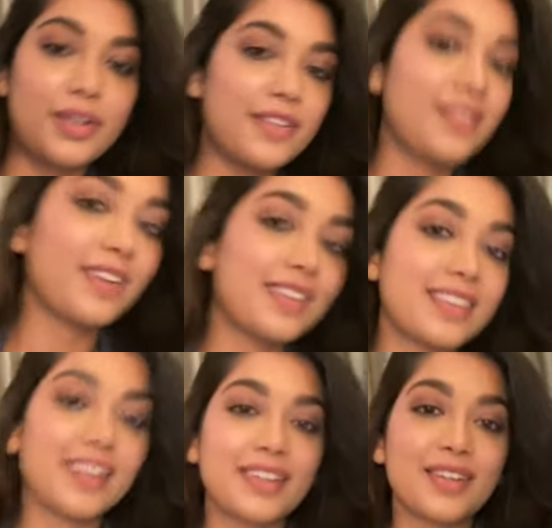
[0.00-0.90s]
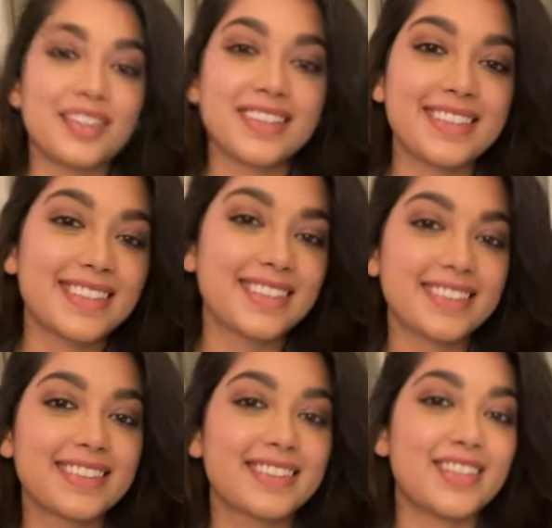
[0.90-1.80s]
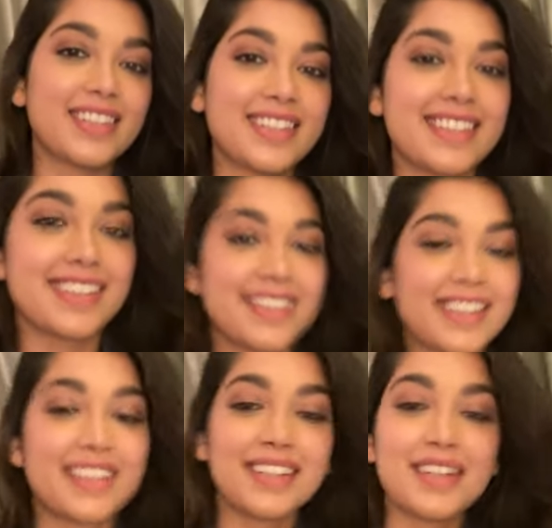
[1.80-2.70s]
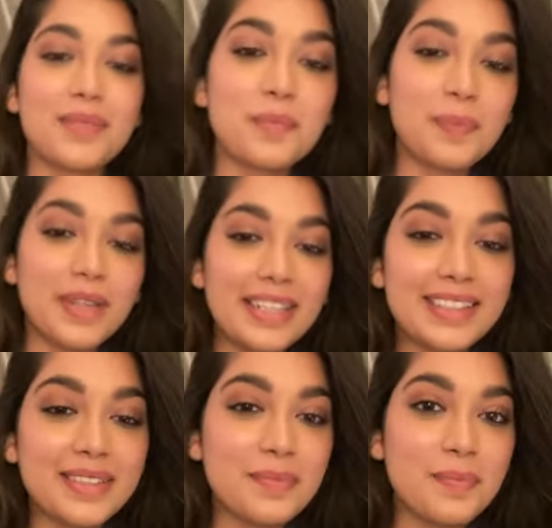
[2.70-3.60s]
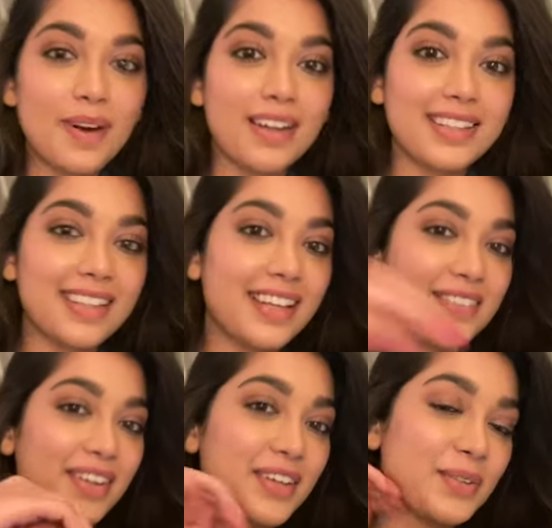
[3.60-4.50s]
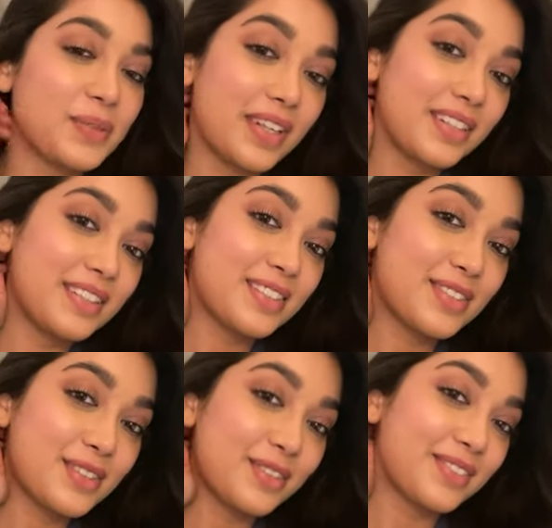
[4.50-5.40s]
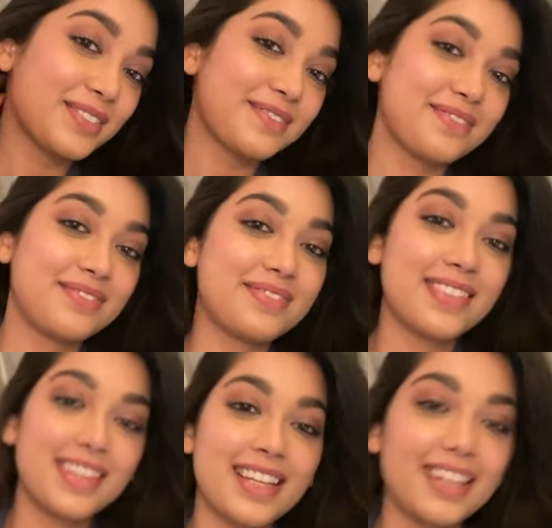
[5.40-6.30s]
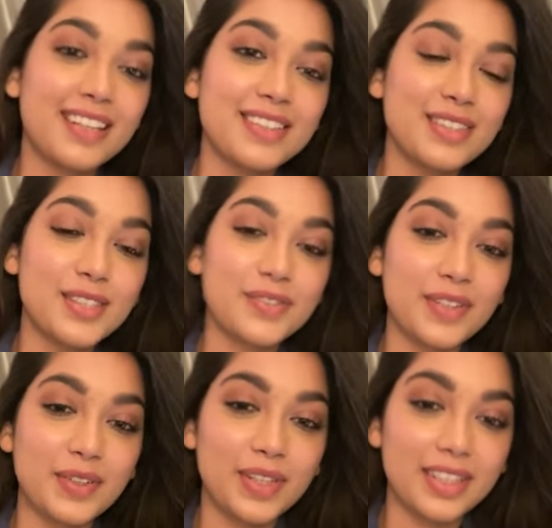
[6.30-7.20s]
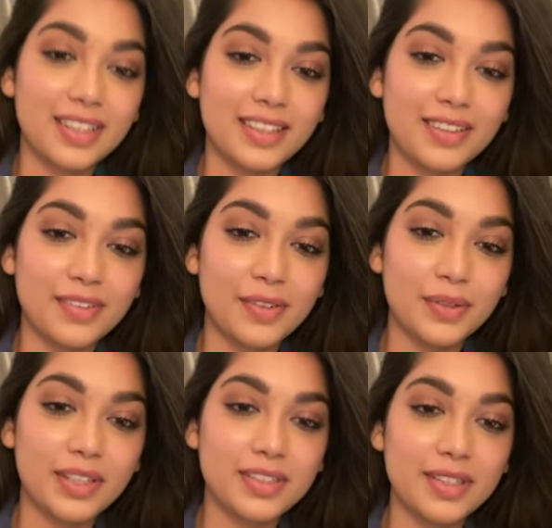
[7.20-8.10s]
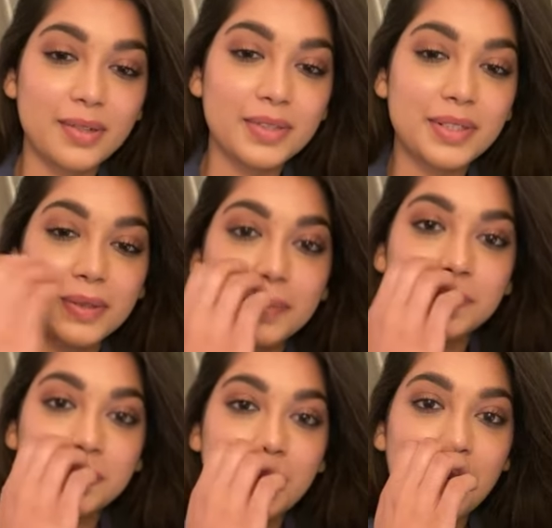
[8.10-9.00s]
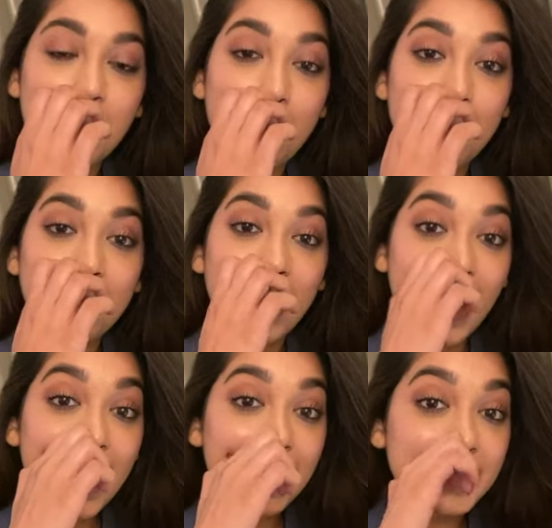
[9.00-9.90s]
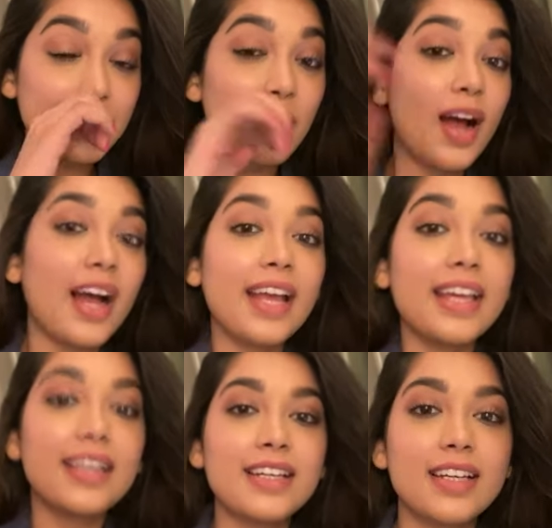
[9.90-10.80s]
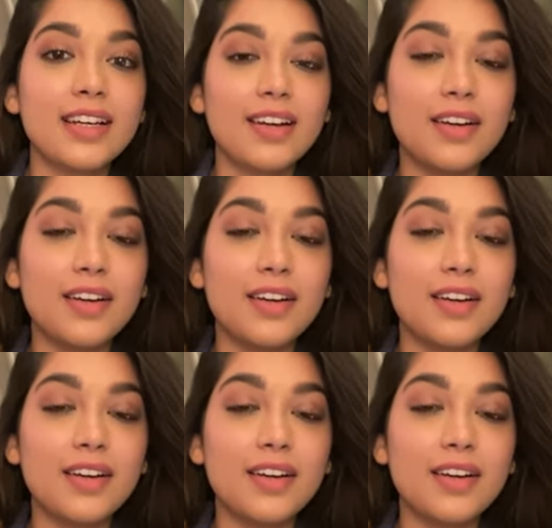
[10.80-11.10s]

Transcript: Okay, I got it. Sorry. Bade din baad live aayi hu na, so just figuring a few things out. Hi, so I